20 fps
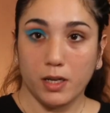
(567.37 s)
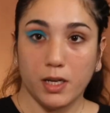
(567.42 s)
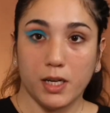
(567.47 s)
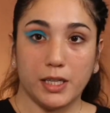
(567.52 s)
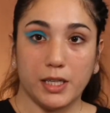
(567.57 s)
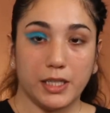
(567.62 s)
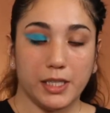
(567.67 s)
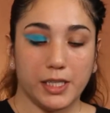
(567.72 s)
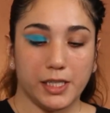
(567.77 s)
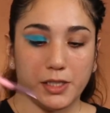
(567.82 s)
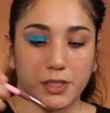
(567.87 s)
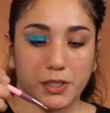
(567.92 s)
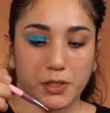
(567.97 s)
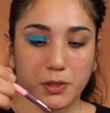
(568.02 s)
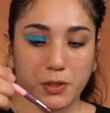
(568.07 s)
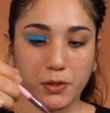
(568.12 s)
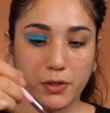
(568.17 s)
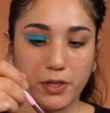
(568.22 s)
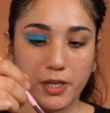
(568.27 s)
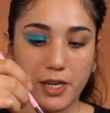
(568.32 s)
and then I just
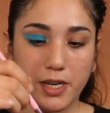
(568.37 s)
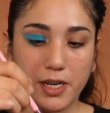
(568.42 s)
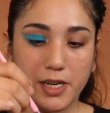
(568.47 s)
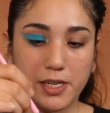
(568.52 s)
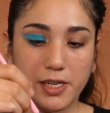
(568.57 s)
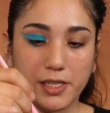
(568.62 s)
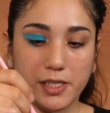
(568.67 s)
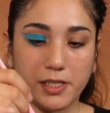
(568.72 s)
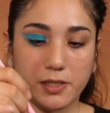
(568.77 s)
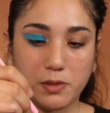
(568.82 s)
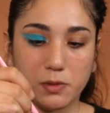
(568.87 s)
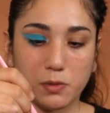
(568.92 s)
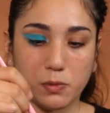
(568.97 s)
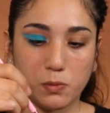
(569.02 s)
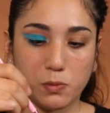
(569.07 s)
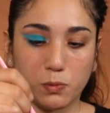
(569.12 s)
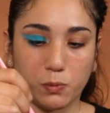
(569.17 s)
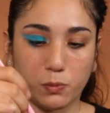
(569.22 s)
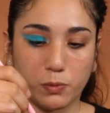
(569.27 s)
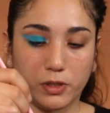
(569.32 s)
go ahead and
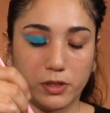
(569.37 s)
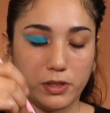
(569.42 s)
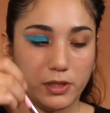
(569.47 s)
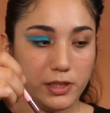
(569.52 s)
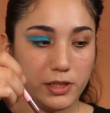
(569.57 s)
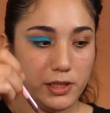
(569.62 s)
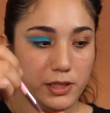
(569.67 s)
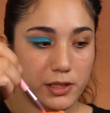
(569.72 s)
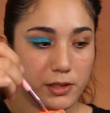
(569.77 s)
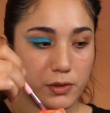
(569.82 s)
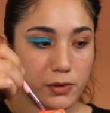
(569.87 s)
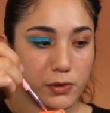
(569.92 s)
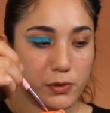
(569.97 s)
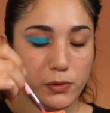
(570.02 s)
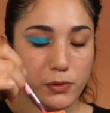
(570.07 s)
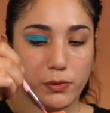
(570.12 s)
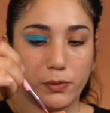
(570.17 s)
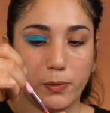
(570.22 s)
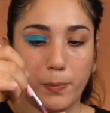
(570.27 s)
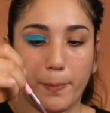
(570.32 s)
swirl it
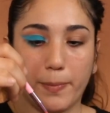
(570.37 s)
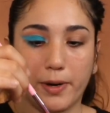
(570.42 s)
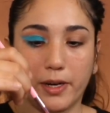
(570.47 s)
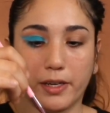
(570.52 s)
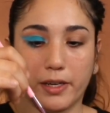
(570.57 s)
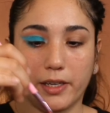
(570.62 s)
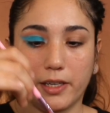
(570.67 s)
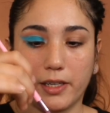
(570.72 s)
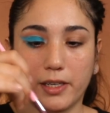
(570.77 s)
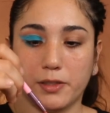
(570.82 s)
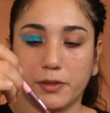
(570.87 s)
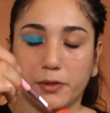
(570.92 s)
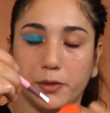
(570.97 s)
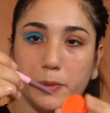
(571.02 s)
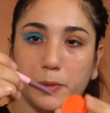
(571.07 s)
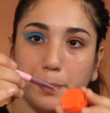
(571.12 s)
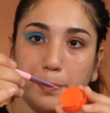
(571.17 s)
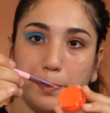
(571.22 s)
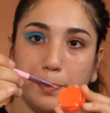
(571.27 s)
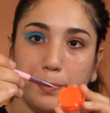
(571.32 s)
into my
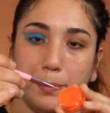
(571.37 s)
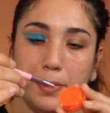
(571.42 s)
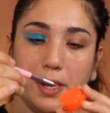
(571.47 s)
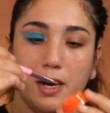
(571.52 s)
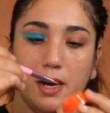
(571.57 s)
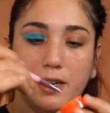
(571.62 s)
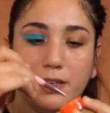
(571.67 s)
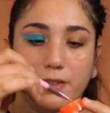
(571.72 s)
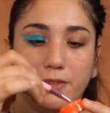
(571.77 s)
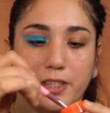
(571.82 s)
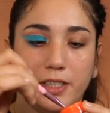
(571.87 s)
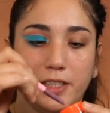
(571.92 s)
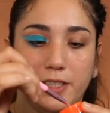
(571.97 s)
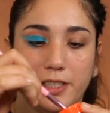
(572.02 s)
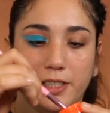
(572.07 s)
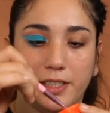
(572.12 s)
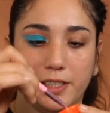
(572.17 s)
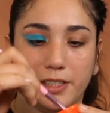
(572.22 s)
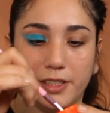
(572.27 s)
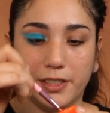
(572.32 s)
little pot right
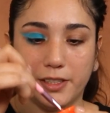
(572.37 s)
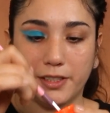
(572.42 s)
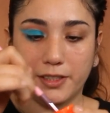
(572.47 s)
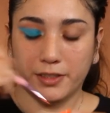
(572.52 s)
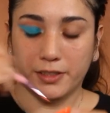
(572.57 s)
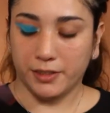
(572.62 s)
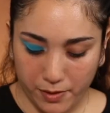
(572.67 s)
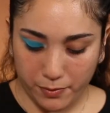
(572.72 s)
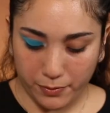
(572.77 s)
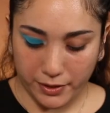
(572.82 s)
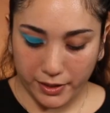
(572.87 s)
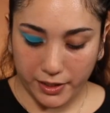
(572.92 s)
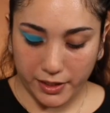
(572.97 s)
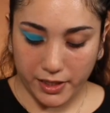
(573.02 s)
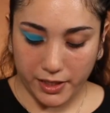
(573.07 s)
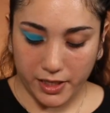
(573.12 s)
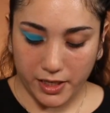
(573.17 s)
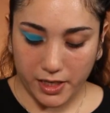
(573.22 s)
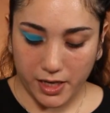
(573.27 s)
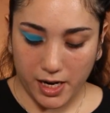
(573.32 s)
here. And we're
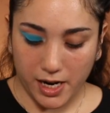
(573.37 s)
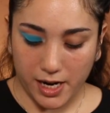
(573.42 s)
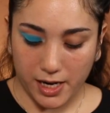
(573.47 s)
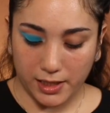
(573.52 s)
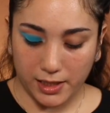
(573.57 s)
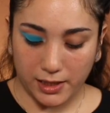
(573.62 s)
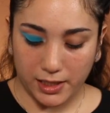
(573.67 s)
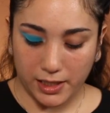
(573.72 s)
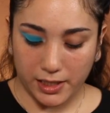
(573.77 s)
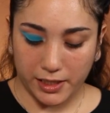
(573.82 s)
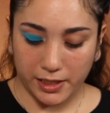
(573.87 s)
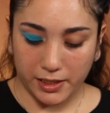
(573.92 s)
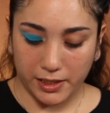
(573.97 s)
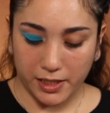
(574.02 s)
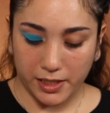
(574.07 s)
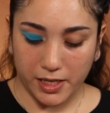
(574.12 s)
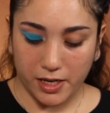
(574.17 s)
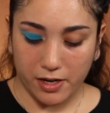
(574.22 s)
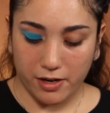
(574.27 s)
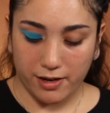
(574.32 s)
gonna eyeline
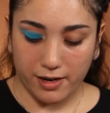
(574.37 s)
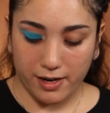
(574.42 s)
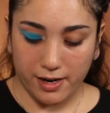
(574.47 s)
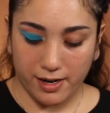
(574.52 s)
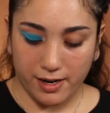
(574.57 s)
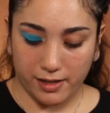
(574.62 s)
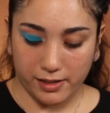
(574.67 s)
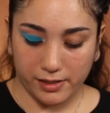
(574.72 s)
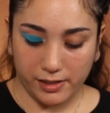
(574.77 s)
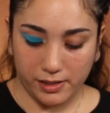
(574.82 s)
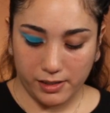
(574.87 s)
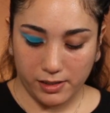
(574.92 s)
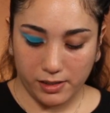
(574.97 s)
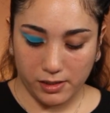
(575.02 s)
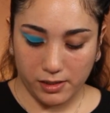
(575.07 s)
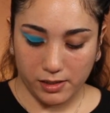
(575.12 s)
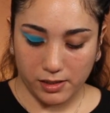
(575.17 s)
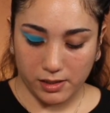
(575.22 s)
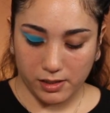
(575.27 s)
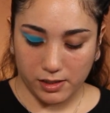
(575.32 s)
our
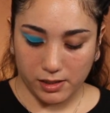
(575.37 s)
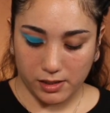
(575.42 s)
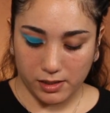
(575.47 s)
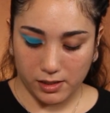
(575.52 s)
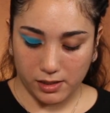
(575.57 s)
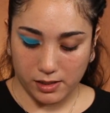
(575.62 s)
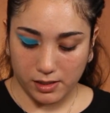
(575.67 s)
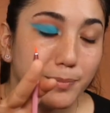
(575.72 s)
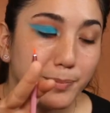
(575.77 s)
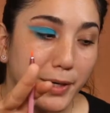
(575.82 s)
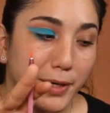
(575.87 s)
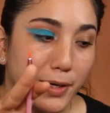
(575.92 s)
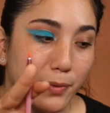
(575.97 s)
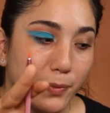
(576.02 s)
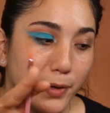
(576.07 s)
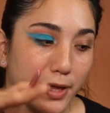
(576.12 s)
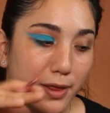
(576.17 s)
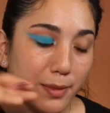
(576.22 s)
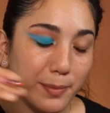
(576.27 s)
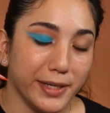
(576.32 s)
eyes. Bear
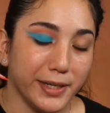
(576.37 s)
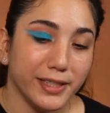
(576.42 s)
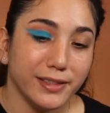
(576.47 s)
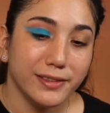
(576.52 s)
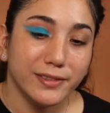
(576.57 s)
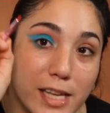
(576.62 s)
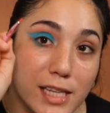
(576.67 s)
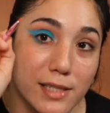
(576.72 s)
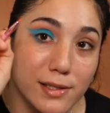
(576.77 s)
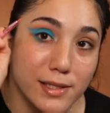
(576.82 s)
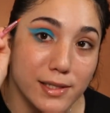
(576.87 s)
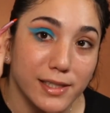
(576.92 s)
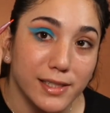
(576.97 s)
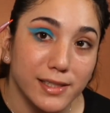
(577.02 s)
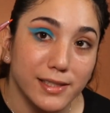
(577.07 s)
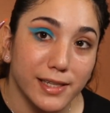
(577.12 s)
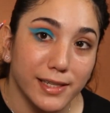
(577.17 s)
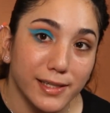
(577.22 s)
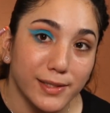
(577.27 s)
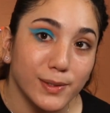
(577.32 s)
with me, it's gonna
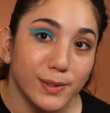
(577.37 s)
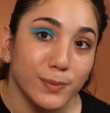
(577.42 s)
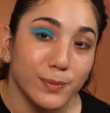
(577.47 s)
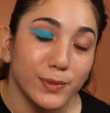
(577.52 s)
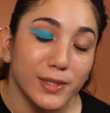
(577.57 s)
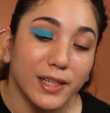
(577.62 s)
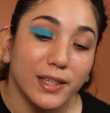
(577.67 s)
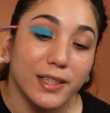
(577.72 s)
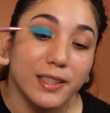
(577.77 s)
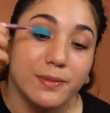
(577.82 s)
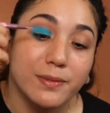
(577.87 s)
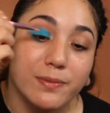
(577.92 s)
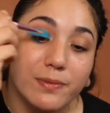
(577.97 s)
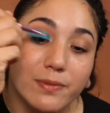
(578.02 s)
take some time.